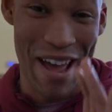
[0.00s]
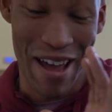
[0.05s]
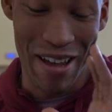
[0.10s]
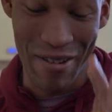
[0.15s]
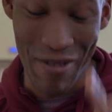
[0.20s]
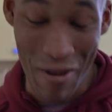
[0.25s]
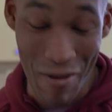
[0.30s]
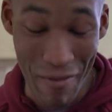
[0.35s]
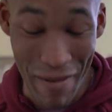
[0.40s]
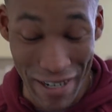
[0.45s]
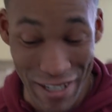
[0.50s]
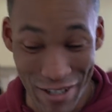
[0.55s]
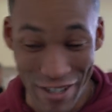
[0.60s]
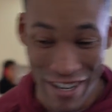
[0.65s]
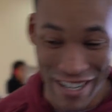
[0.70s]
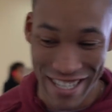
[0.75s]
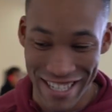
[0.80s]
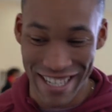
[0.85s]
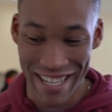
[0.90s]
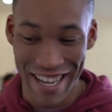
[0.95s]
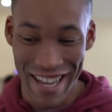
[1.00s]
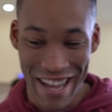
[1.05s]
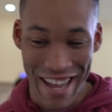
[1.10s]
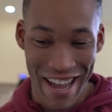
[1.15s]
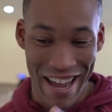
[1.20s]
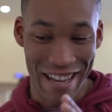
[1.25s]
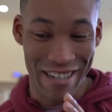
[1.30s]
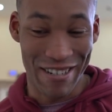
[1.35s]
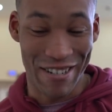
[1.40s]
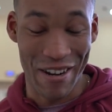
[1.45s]
and all my tricks
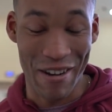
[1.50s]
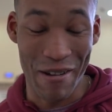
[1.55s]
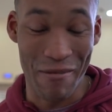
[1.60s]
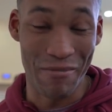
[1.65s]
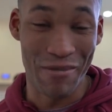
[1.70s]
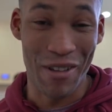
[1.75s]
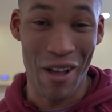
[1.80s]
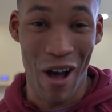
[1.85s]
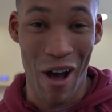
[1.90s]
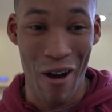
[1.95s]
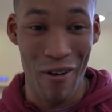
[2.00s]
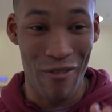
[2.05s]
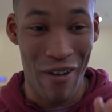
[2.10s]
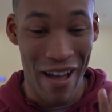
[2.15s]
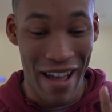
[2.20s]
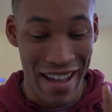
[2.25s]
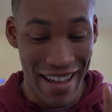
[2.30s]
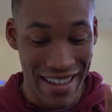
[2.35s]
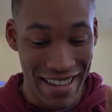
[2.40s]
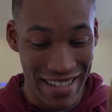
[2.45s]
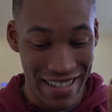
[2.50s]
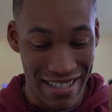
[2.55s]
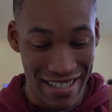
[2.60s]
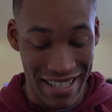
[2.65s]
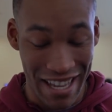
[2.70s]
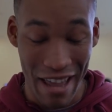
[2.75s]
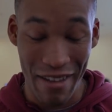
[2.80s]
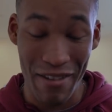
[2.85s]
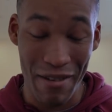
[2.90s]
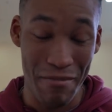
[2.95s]
in terms of
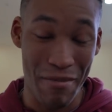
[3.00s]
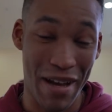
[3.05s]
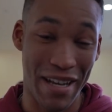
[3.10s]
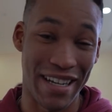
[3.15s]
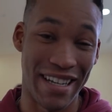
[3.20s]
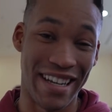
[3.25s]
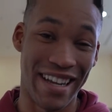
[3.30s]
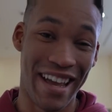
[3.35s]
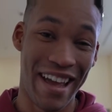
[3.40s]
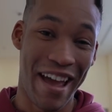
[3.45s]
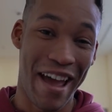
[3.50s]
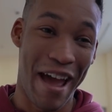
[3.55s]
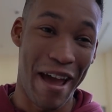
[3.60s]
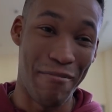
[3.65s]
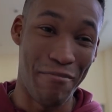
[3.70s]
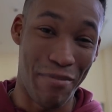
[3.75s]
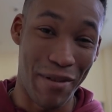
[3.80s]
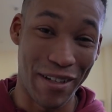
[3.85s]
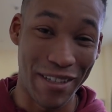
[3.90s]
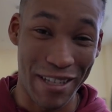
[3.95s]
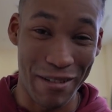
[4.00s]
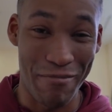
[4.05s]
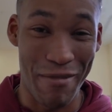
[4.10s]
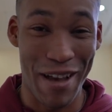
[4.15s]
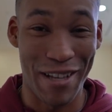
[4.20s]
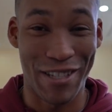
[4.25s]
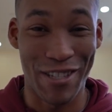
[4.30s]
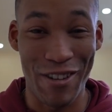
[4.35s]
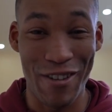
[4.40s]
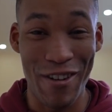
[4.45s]
saving money and building
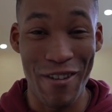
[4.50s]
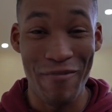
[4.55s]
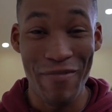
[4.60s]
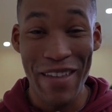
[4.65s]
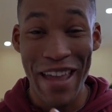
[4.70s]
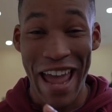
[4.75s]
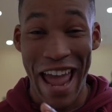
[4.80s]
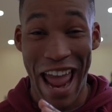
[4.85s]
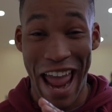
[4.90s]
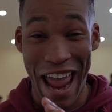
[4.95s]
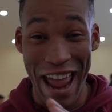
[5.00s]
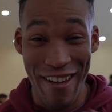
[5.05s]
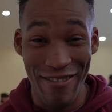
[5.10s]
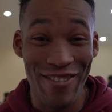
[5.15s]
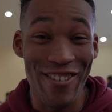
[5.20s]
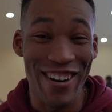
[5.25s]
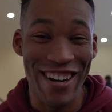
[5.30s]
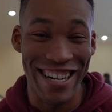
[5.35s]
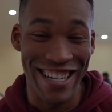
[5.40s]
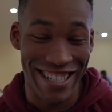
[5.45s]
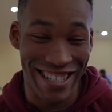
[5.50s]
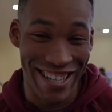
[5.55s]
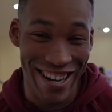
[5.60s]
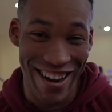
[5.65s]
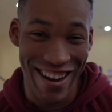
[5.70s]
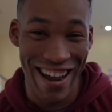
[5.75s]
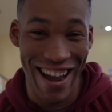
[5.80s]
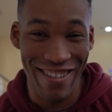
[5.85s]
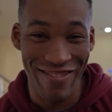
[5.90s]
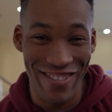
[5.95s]
muscle. Everyone is
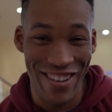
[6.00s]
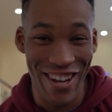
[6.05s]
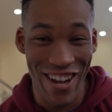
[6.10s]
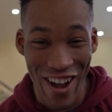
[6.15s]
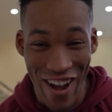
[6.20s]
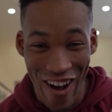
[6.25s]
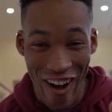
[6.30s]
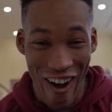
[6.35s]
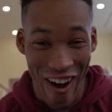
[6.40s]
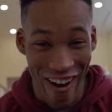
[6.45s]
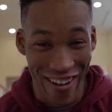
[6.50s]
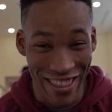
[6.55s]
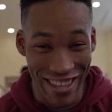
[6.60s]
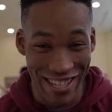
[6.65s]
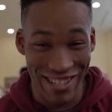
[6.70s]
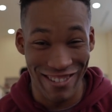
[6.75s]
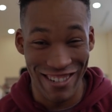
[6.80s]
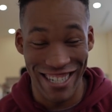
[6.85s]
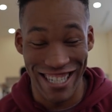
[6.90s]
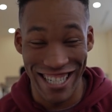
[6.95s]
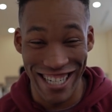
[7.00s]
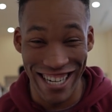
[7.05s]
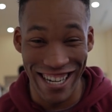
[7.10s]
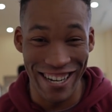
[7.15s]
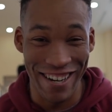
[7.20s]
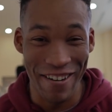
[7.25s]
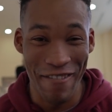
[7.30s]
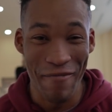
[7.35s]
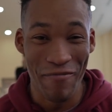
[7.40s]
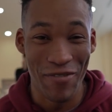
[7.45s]
staring at me on this
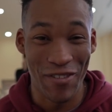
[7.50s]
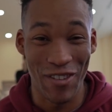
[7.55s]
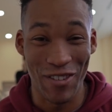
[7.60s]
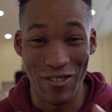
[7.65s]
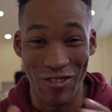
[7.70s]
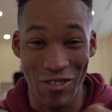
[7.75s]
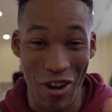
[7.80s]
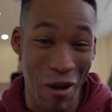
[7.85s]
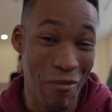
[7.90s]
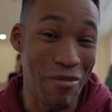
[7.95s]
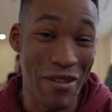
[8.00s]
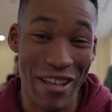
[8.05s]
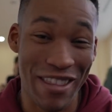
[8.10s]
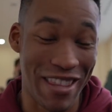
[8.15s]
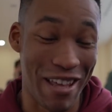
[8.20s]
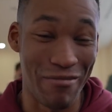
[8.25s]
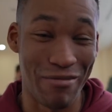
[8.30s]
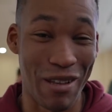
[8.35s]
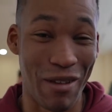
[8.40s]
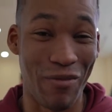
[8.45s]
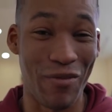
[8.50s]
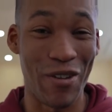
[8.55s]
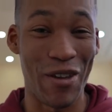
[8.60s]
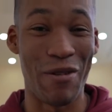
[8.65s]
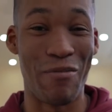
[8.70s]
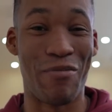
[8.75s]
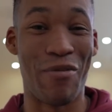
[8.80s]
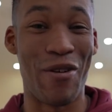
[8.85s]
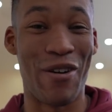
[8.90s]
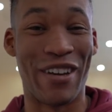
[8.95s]
machine, so drop it a thumbs up for
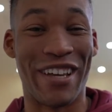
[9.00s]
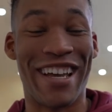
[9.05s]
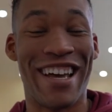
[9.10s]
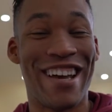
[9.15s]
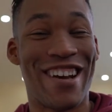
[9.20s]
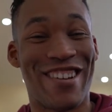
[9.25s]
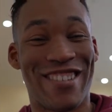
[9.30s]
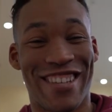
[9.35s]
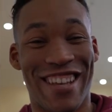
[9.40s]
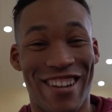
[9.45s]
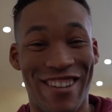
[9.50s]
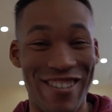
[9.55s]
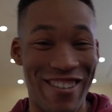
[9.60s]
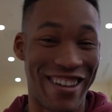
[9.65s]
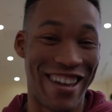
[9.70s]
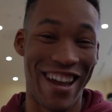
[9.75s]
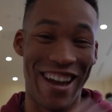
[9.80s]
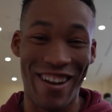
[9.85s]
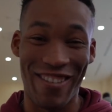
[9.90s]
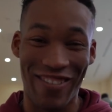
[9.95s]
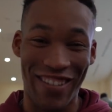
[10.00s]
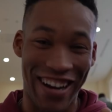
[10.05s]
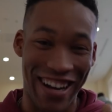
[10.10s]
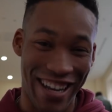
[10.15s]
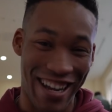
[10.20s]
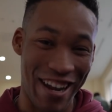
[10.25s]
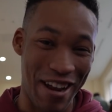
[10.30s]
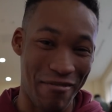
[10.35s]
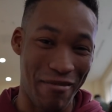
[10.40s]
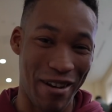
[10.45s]
your boy, because I don't care, but I
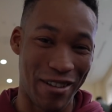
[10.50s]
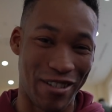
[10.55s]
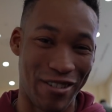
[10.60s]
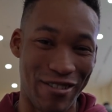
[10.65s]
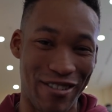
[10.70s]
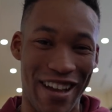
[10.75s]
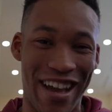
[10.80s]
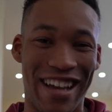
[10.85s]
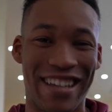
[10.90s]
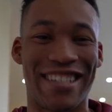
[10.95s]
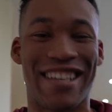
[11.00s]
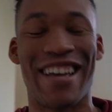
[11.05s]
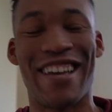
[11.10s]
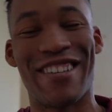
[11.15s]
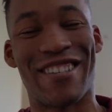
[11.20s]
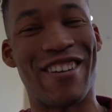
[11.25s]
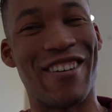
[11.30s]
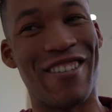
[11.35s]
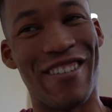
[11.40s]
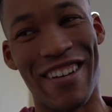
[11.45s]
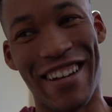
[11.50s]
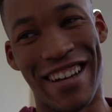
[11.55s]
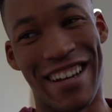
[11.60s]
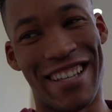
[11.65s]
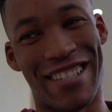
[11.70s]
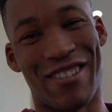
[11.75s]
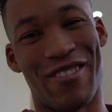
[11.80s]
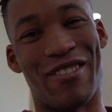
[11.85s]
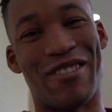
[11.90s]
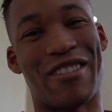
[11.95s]
care about you guys. So
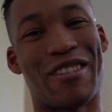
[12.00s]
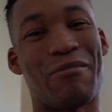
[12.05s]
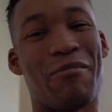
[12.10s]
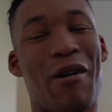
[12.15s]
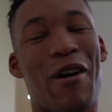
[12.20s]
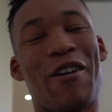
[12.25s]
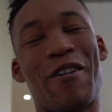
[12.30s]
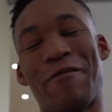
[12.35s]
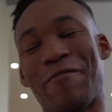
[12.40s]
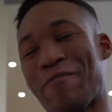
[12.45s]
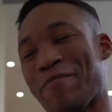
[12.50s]
let's go into spar.